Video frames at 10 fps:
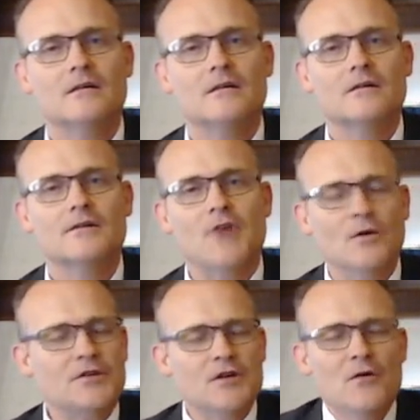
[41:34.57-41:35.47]

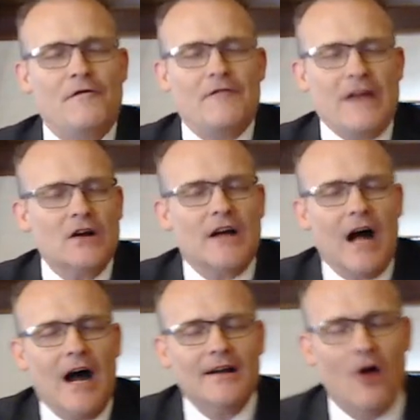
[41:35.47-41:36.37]
Don't you fear
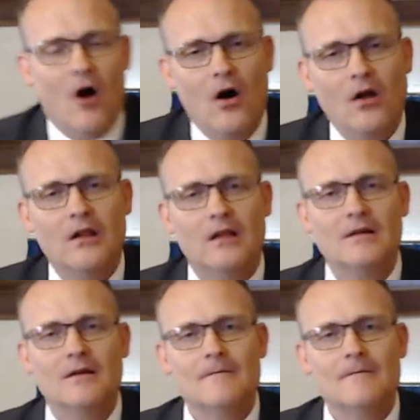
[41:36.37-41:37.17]
God at all?